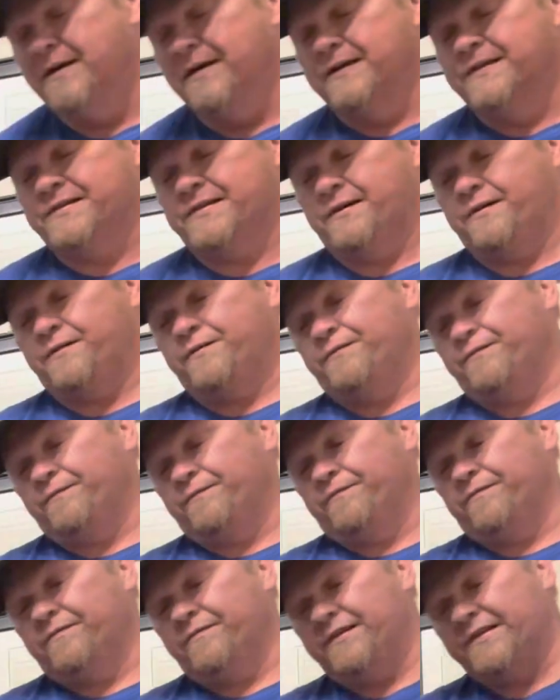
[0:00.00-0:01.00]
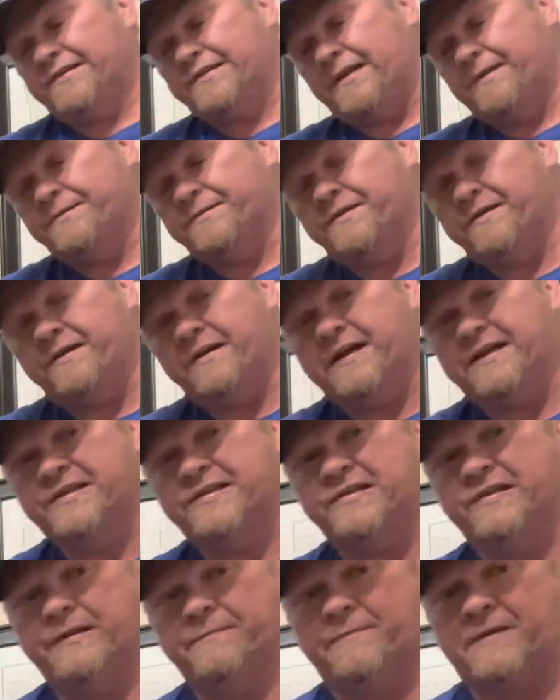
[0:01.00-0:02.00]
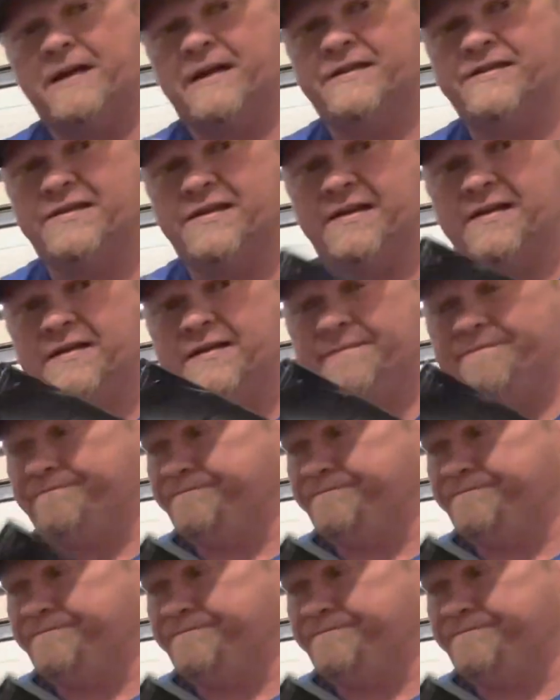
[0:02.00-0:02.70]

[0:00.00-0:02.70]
So this comes with a nice slipcase on it.